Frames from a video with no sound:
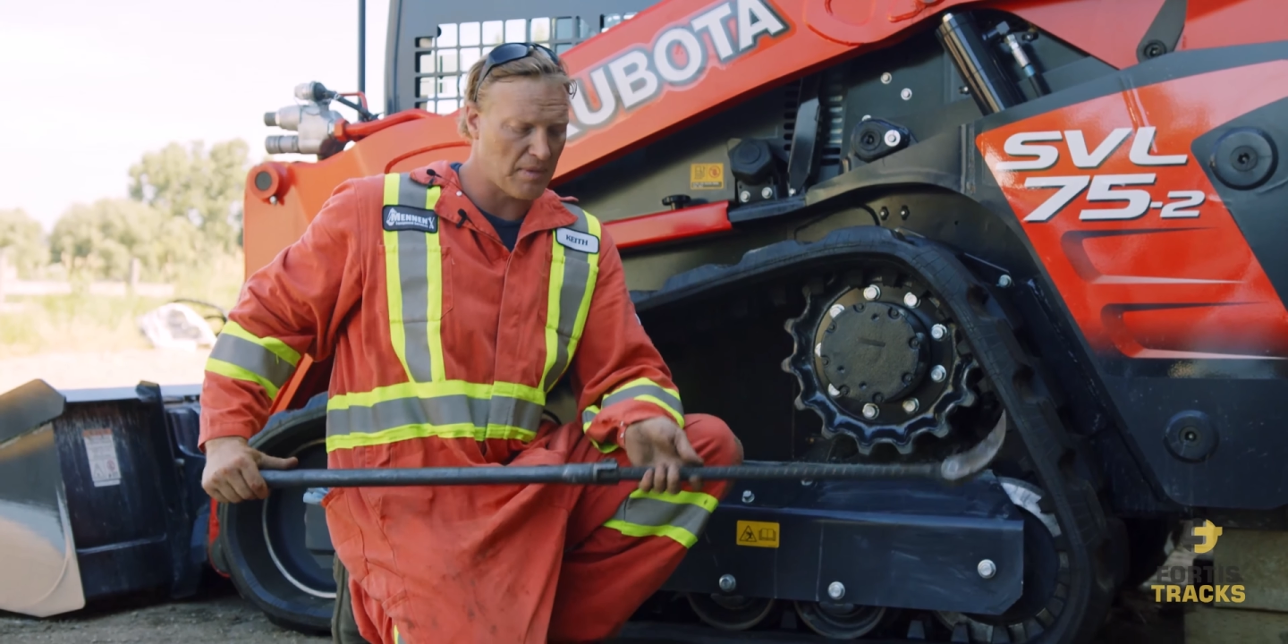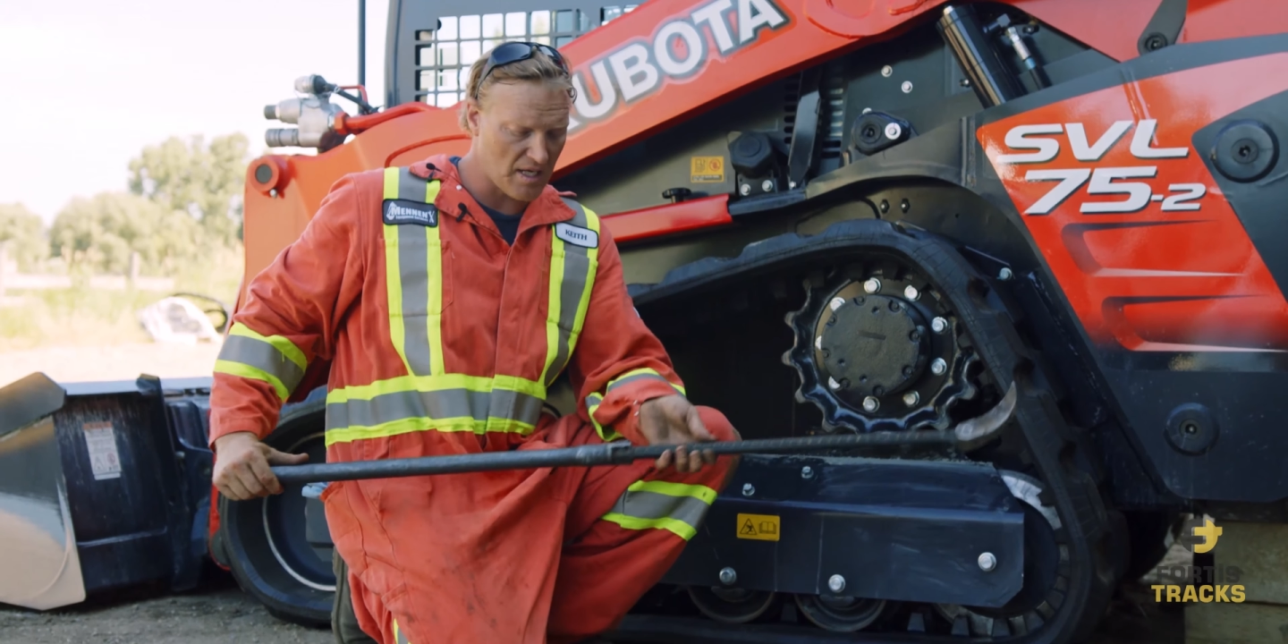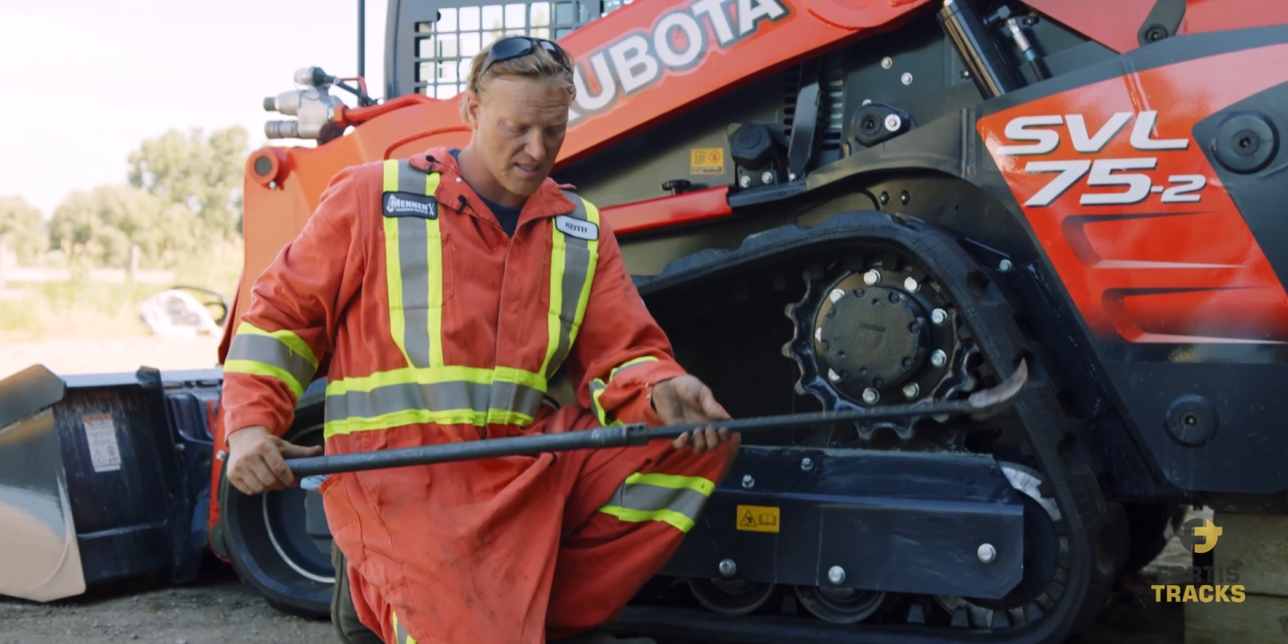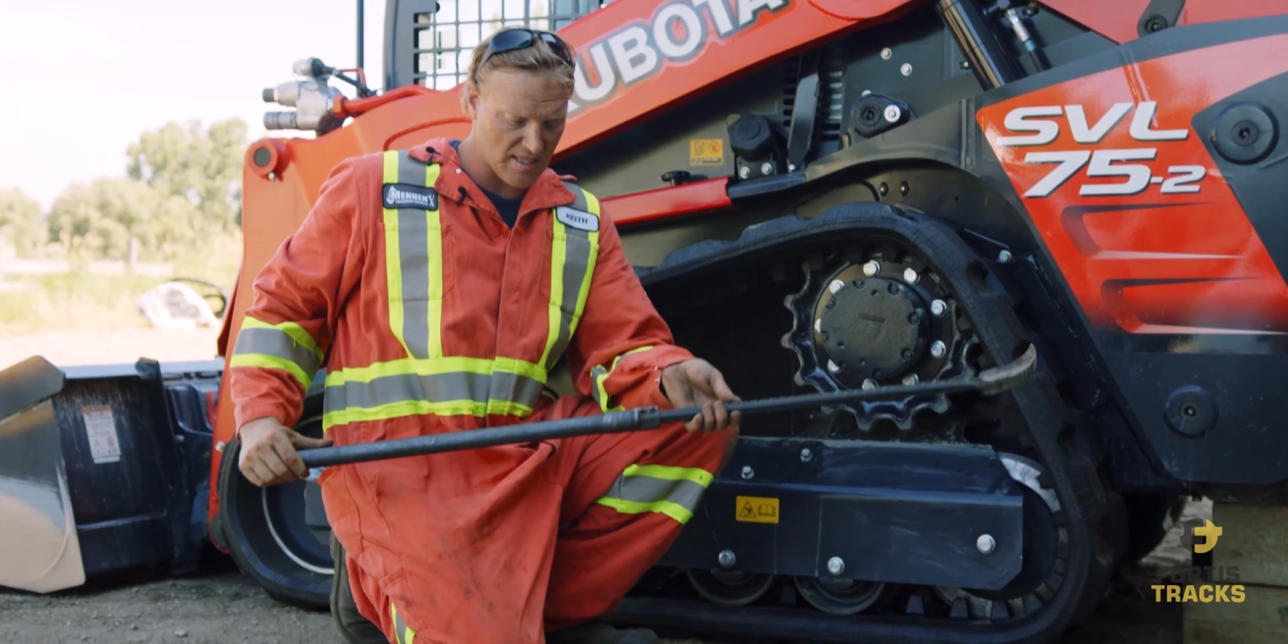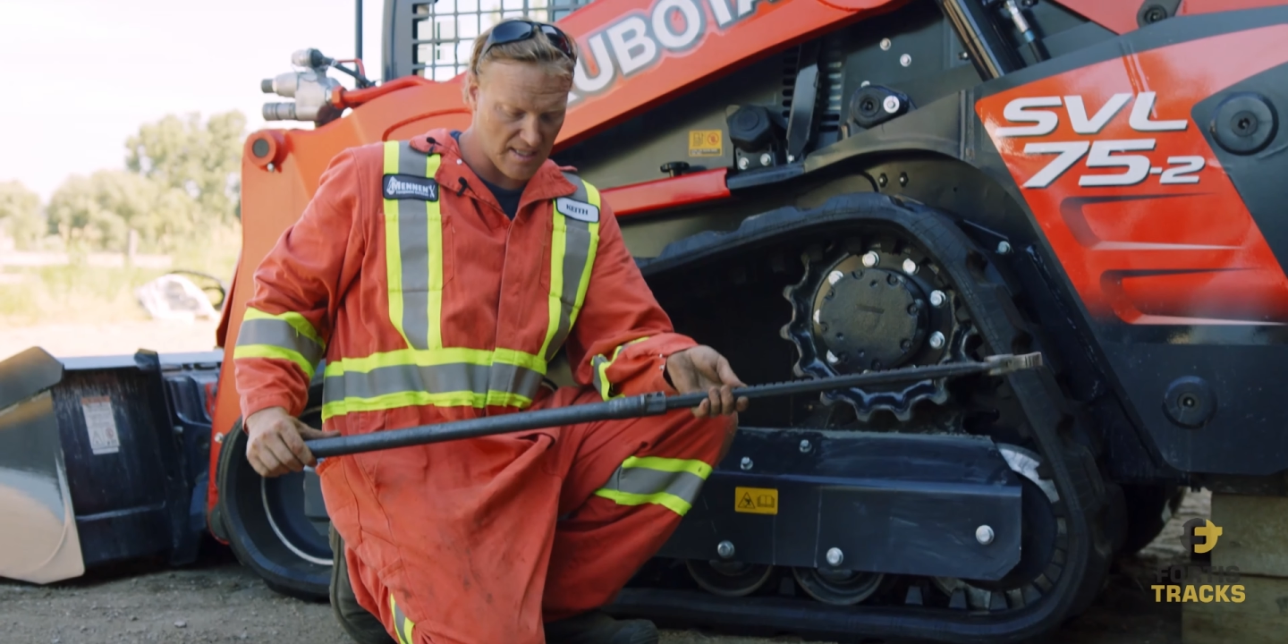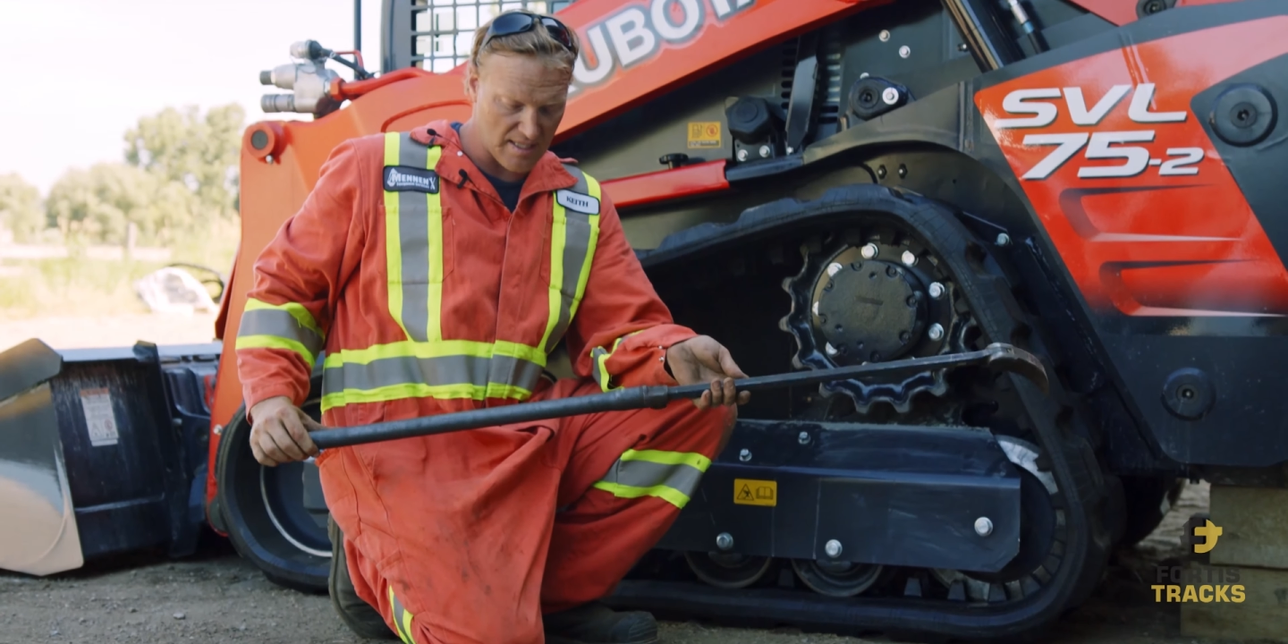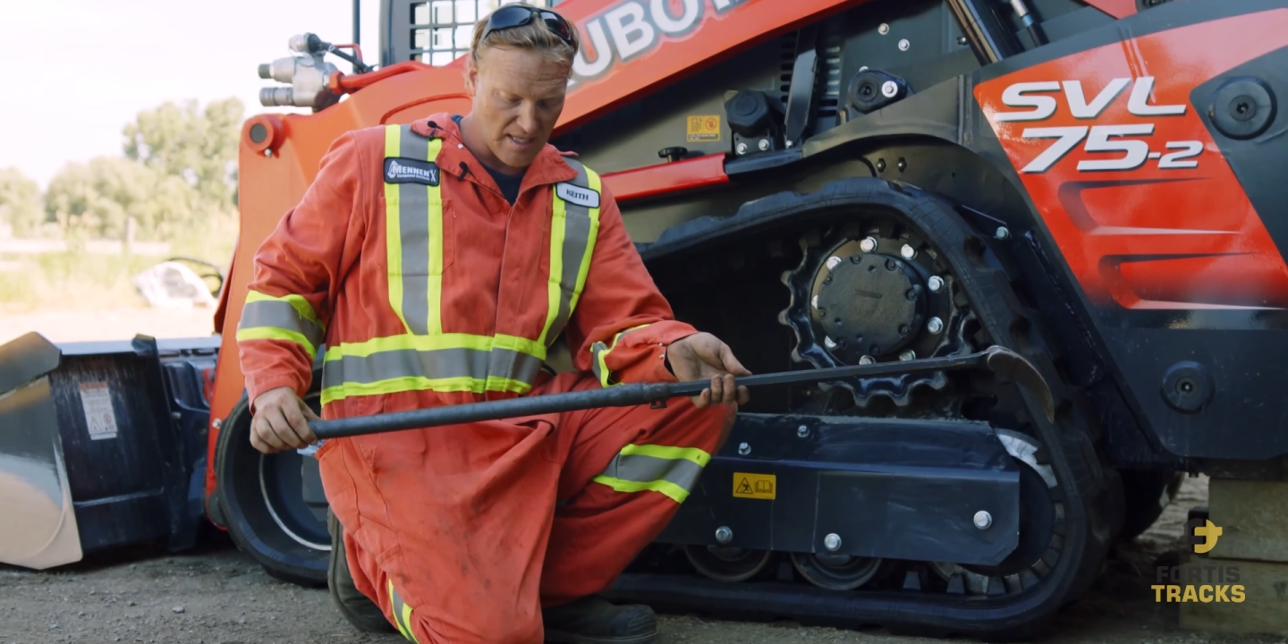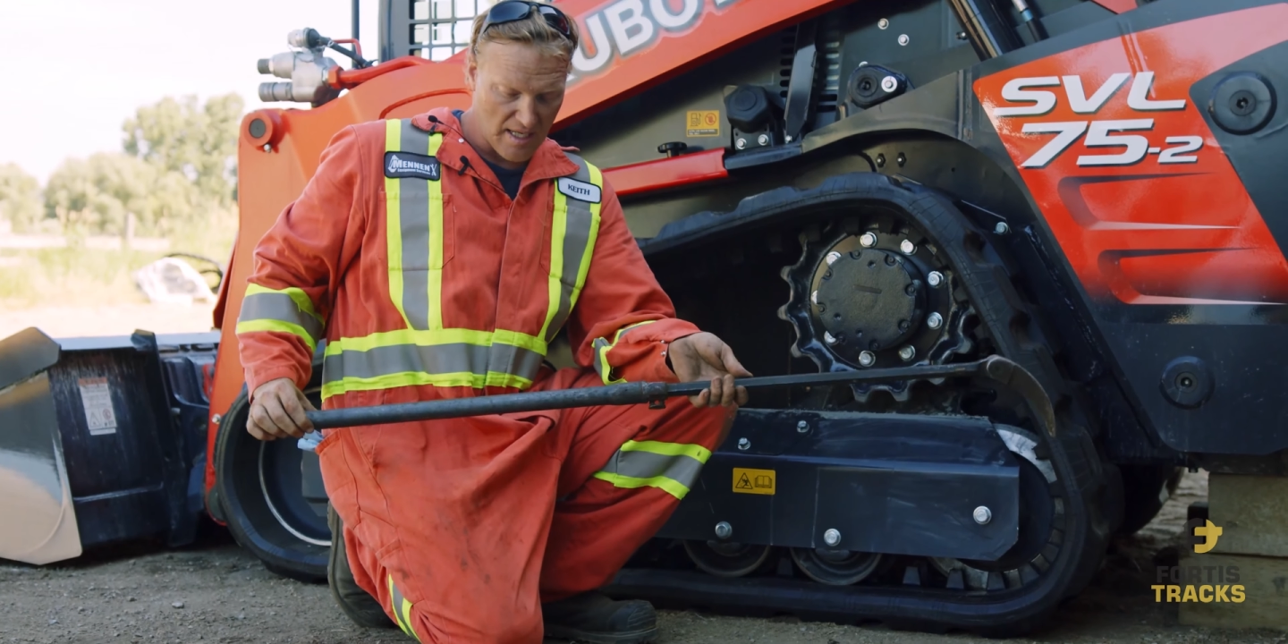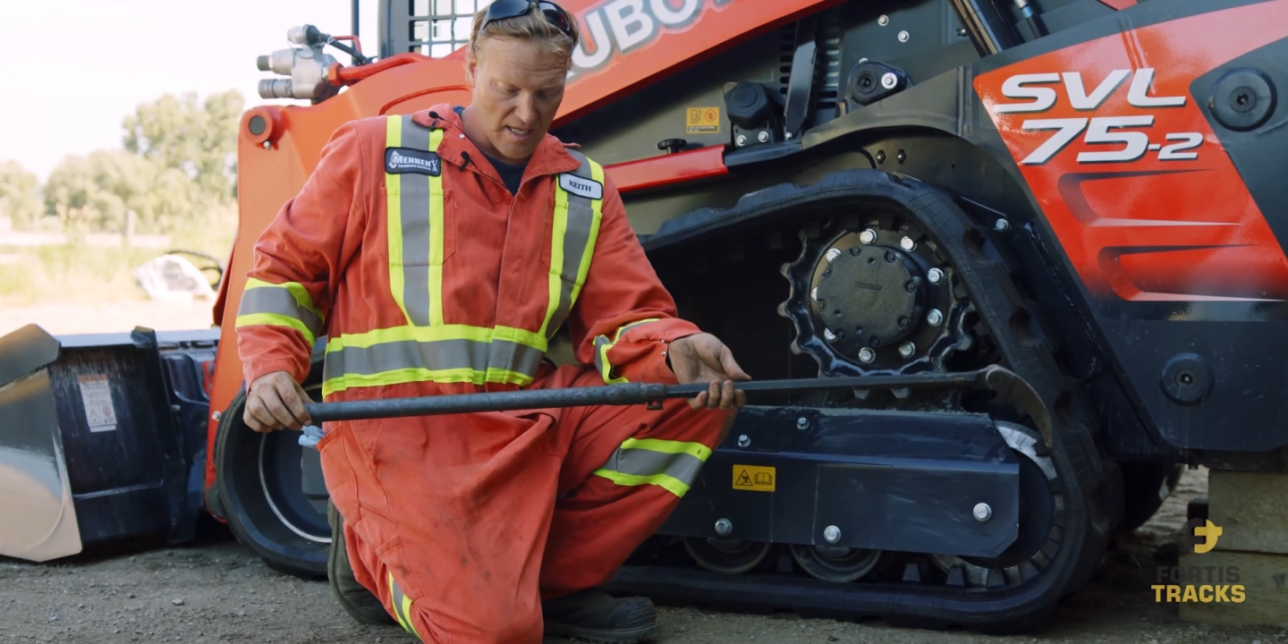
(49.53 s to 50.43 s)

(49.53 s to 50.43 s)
makes it.